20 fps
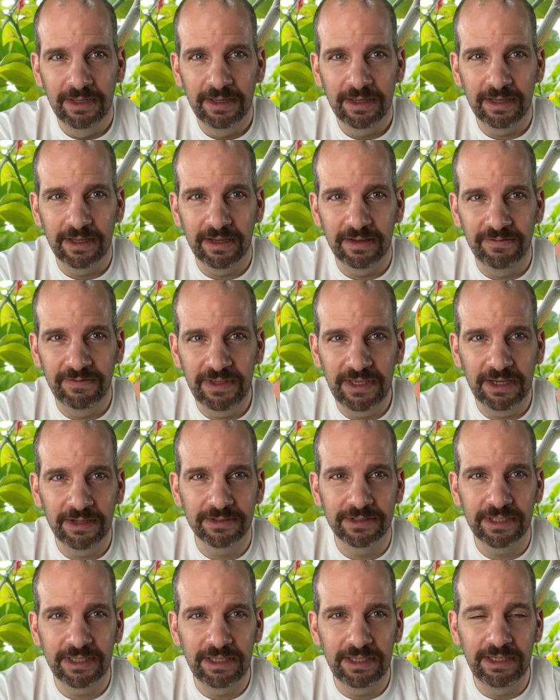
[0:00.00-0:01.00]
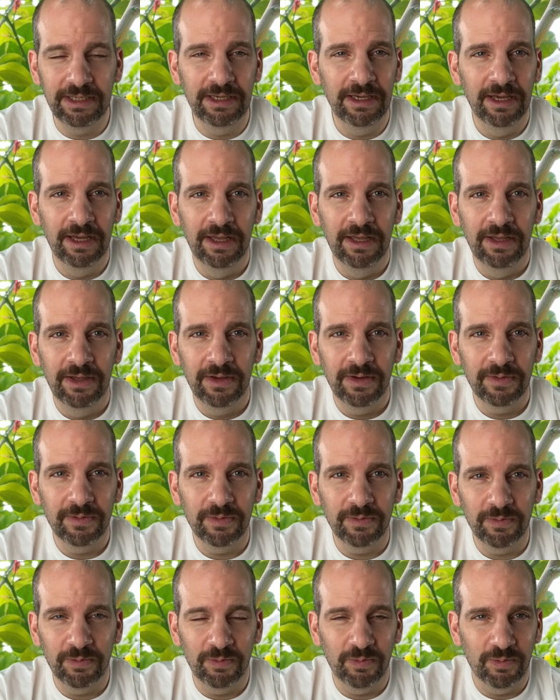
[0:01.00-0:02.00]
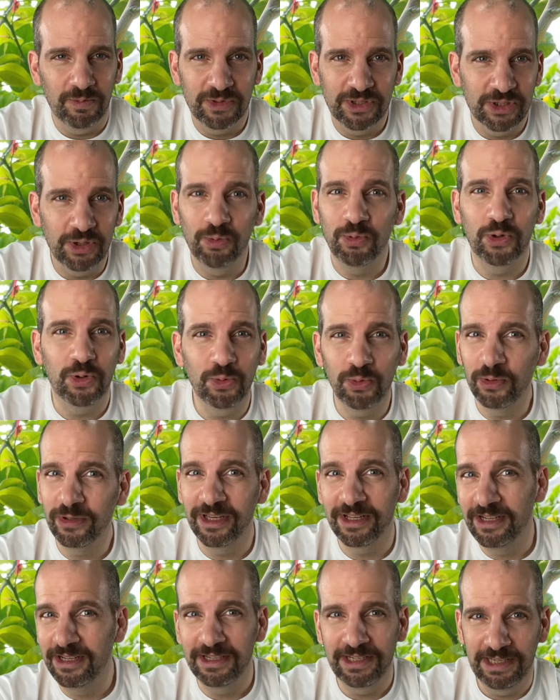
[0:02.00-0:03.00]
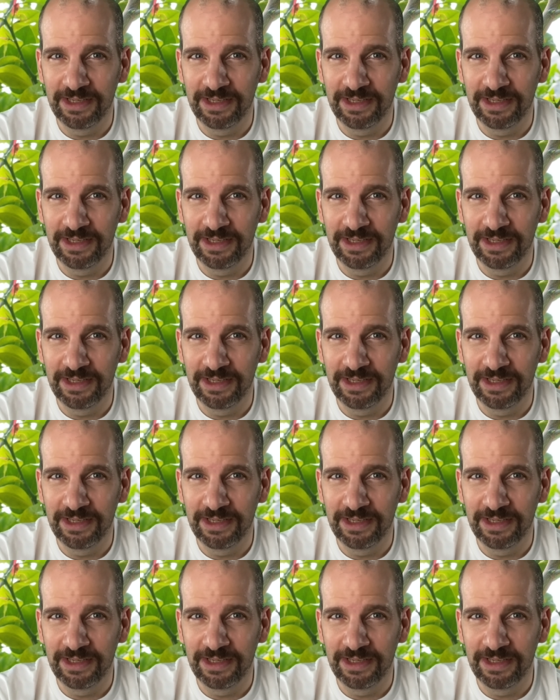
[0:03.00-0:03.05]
VLT, so cool that it